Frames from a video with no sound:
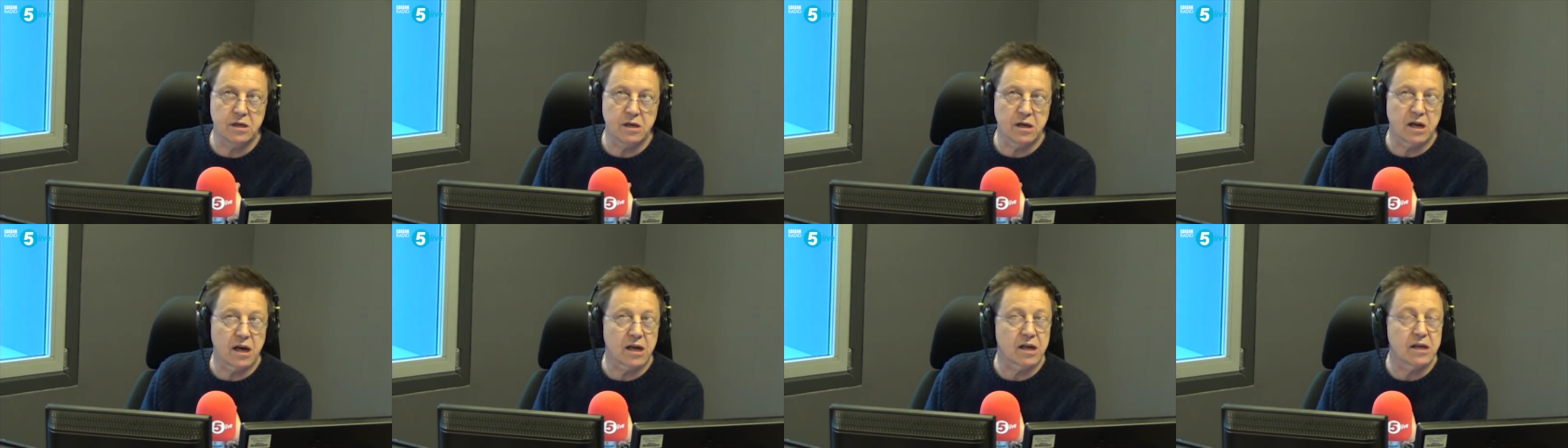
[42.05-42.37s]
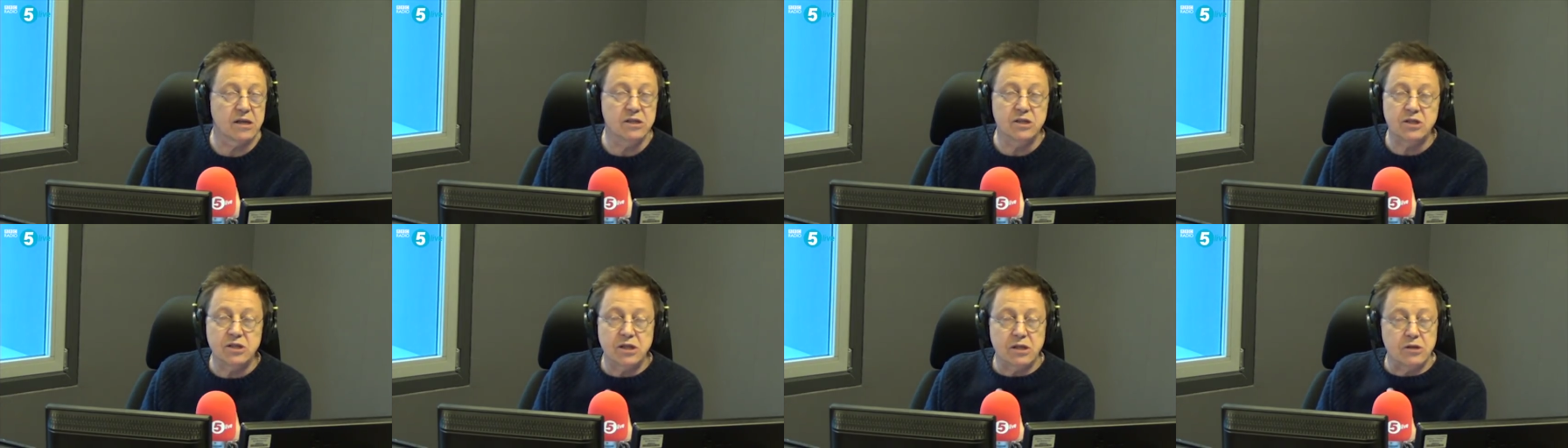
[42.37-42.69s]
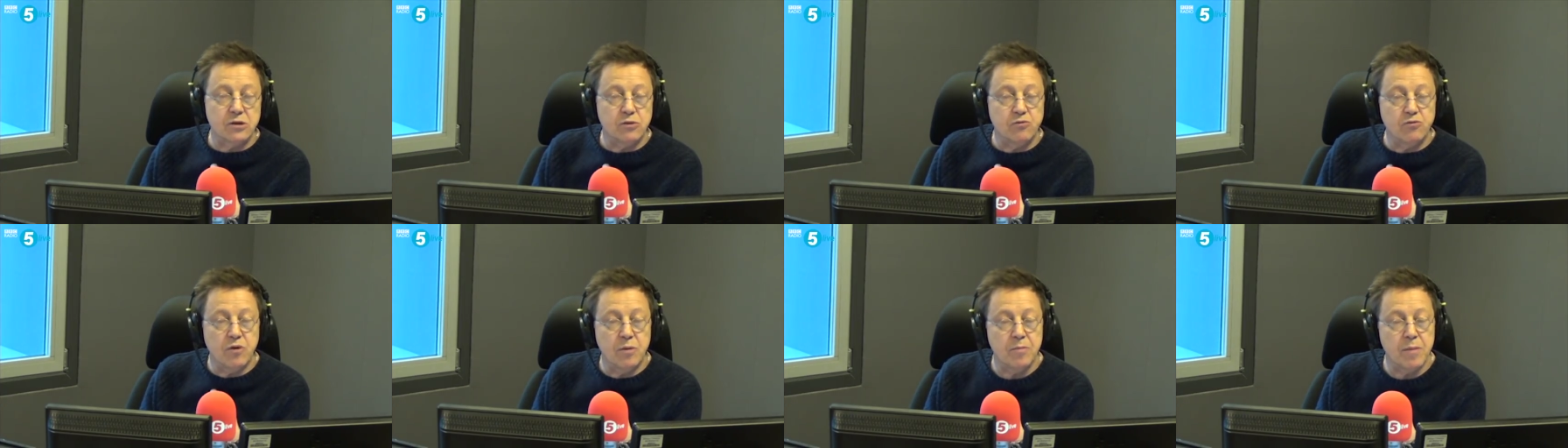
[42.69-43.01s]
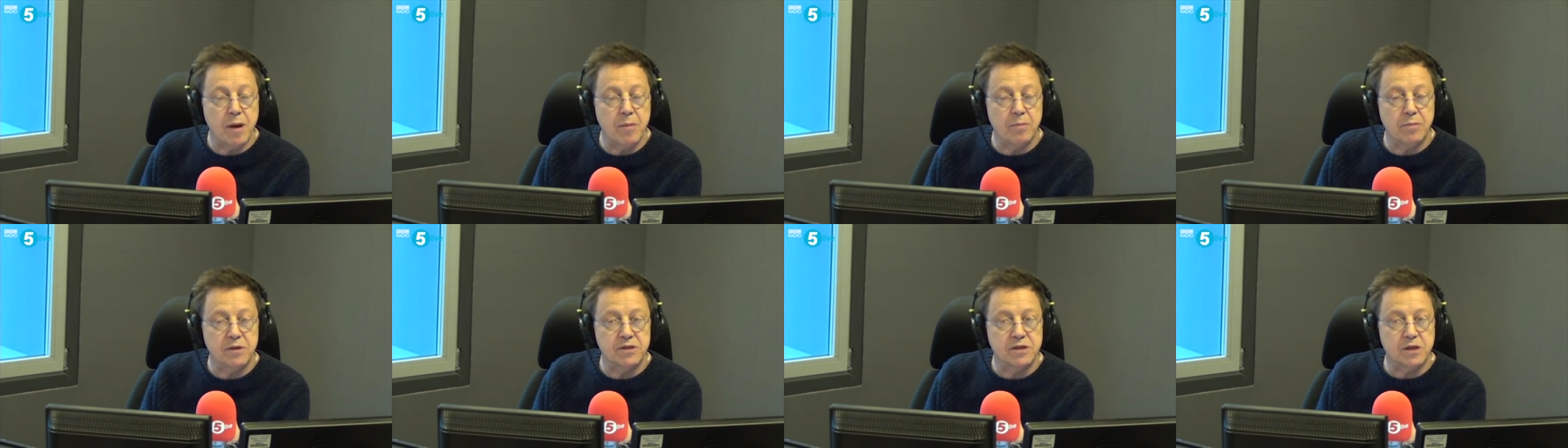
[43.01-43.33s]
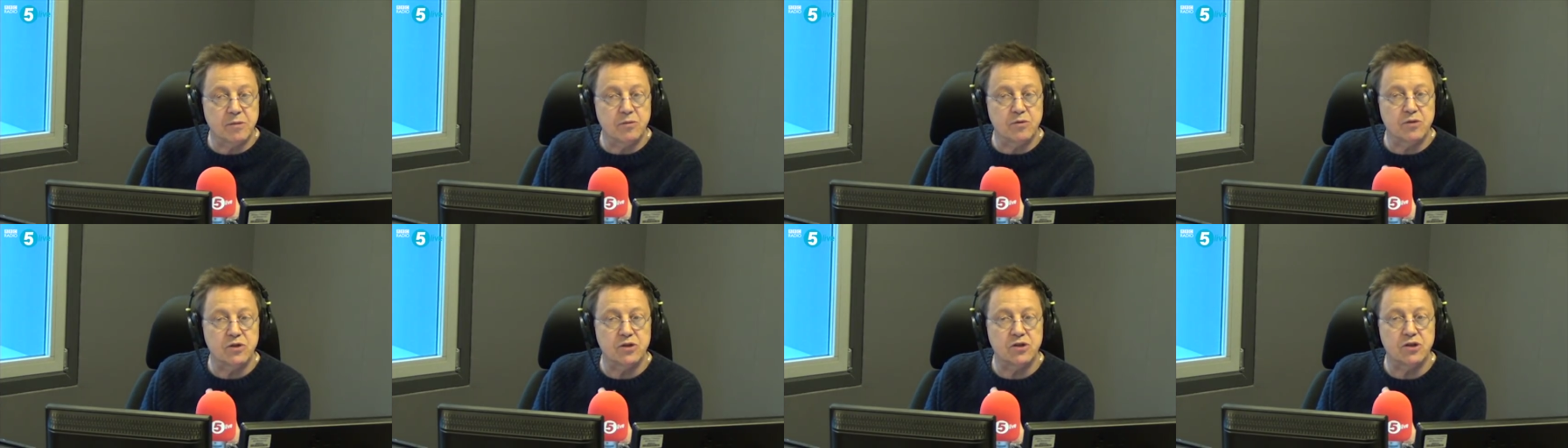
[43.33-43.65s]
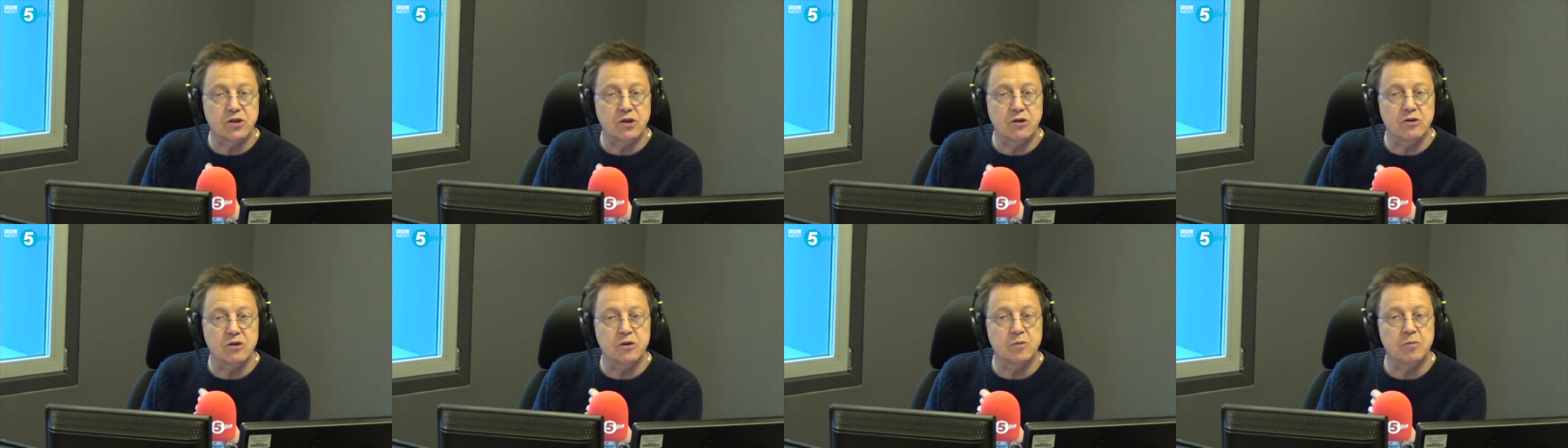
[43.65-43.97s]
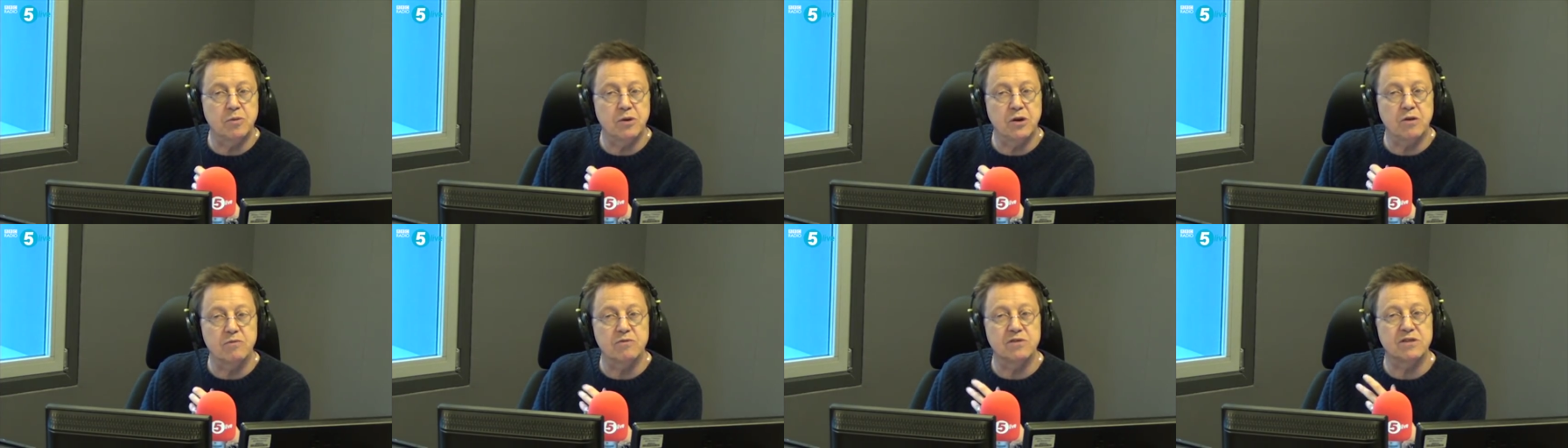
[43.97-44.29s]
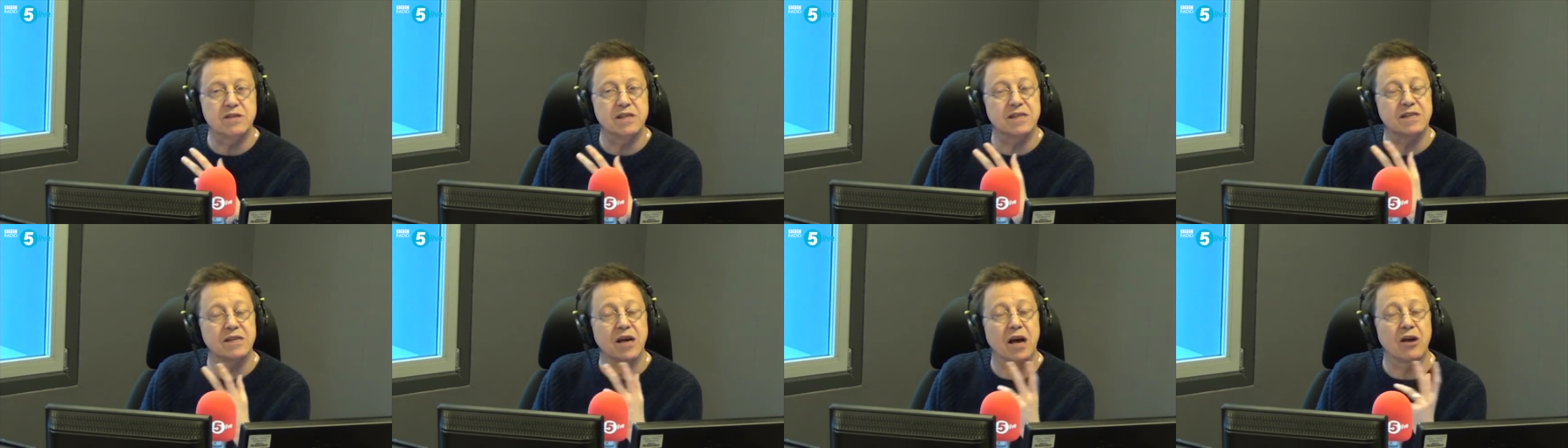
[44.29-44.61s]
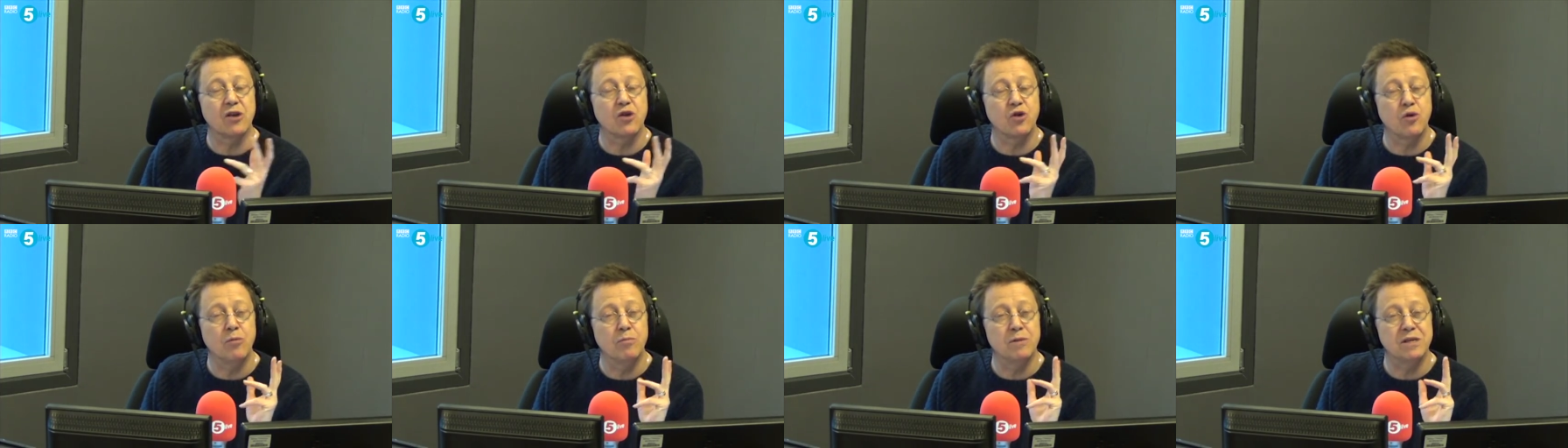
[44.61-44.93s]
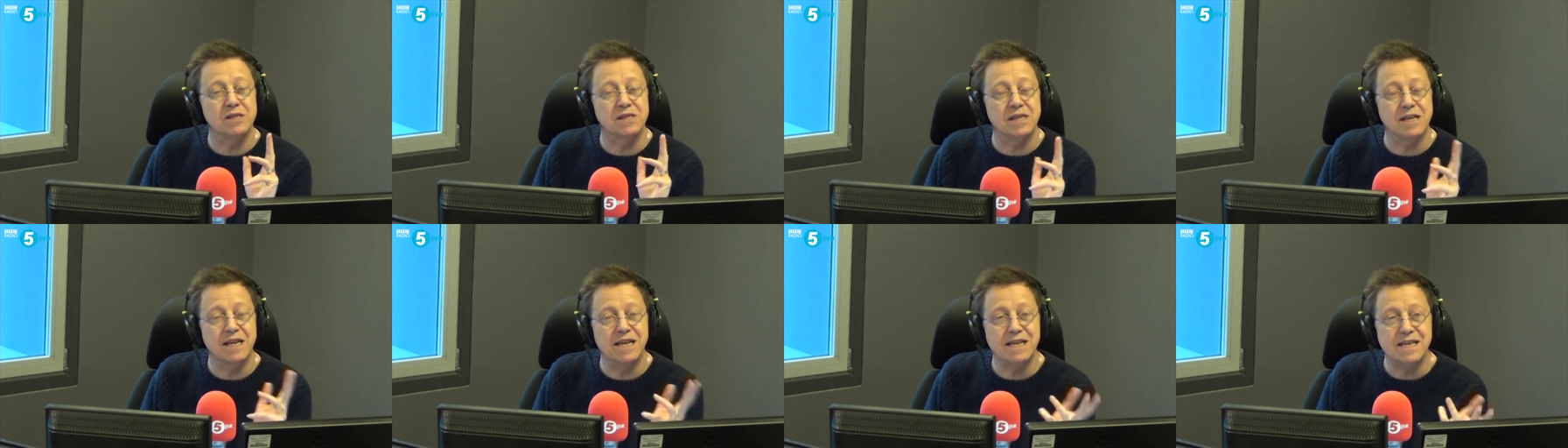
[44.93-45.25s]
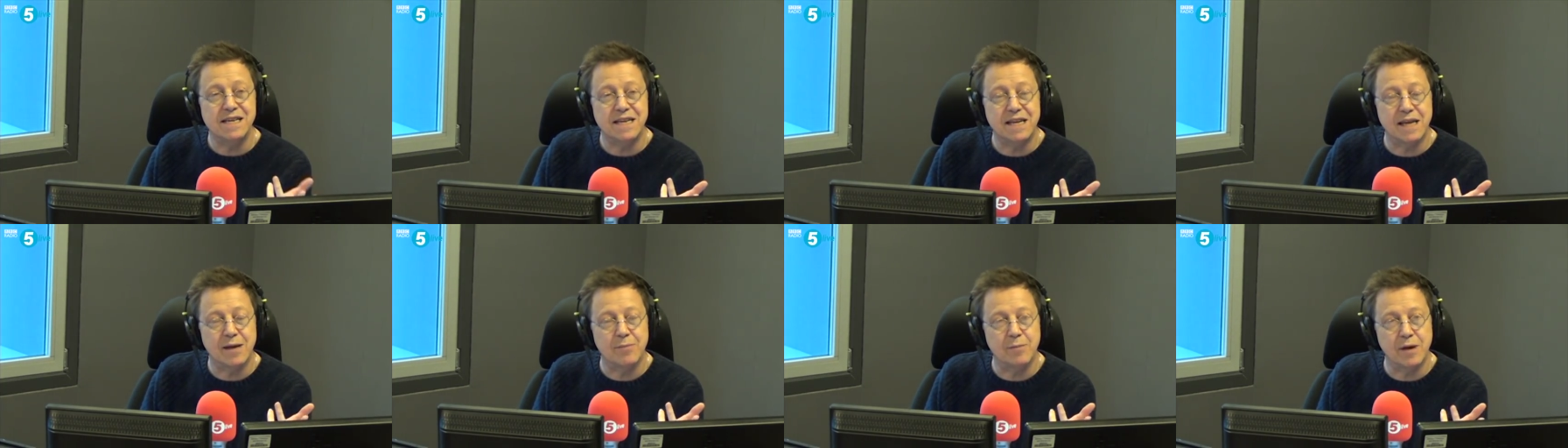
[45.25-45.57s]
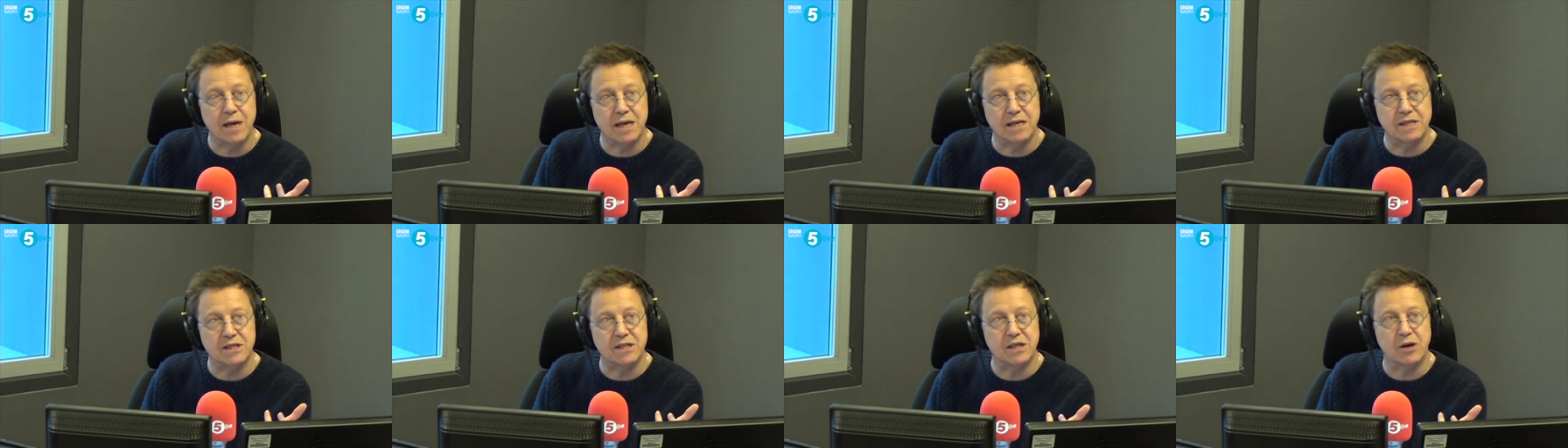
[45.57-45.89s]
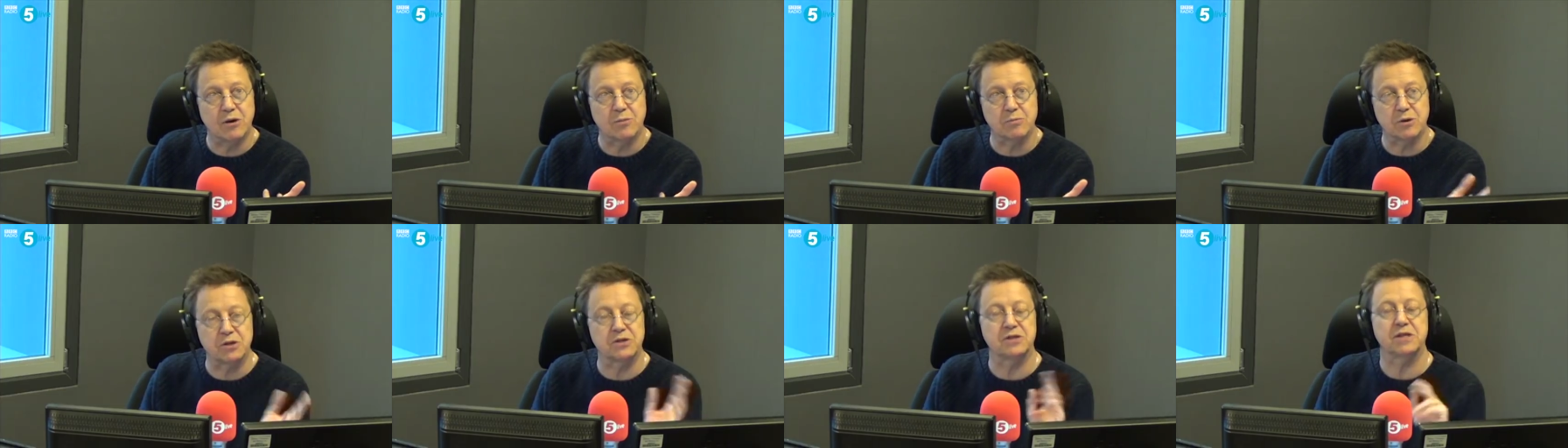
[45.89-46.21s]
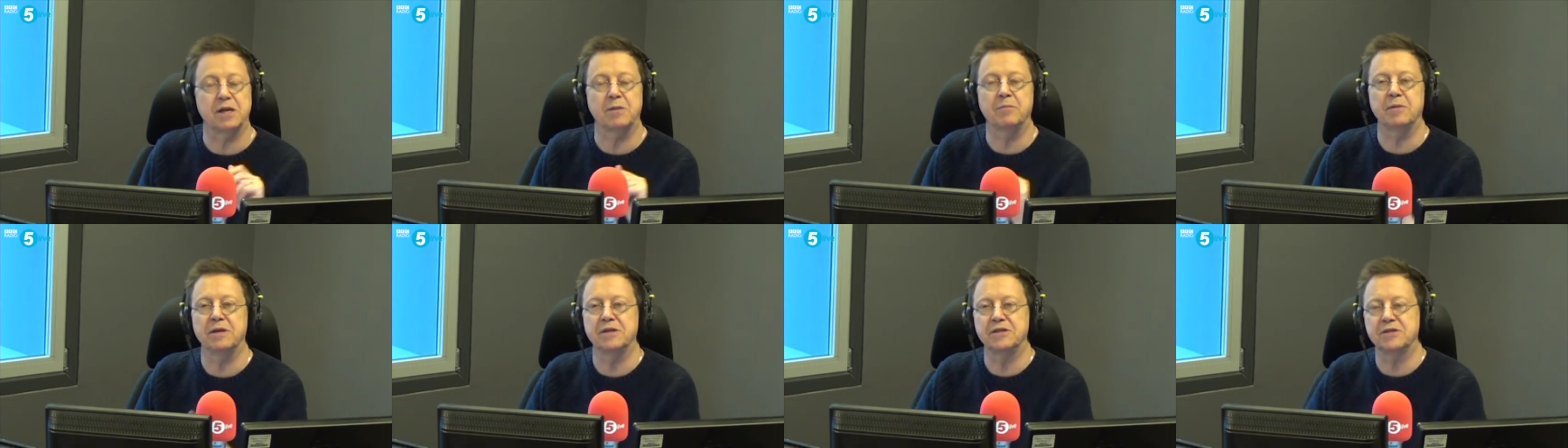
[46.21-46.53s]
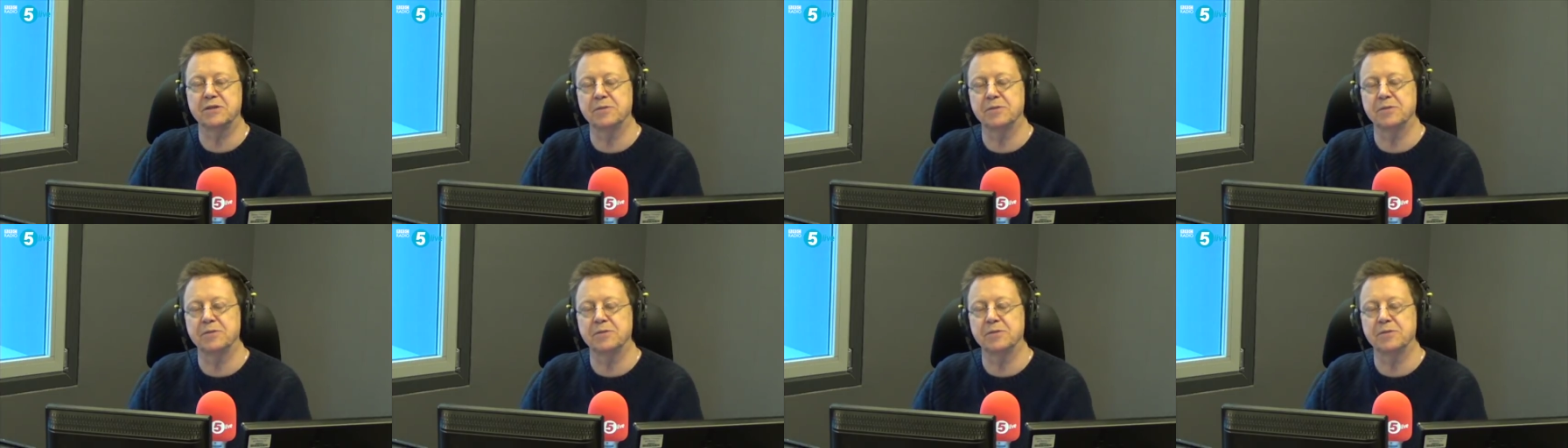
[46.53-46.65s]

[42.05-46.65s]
I can still remember some of the songs, but obviously you're misleading me, so I'm mm. Mm-hmm. going to say miss.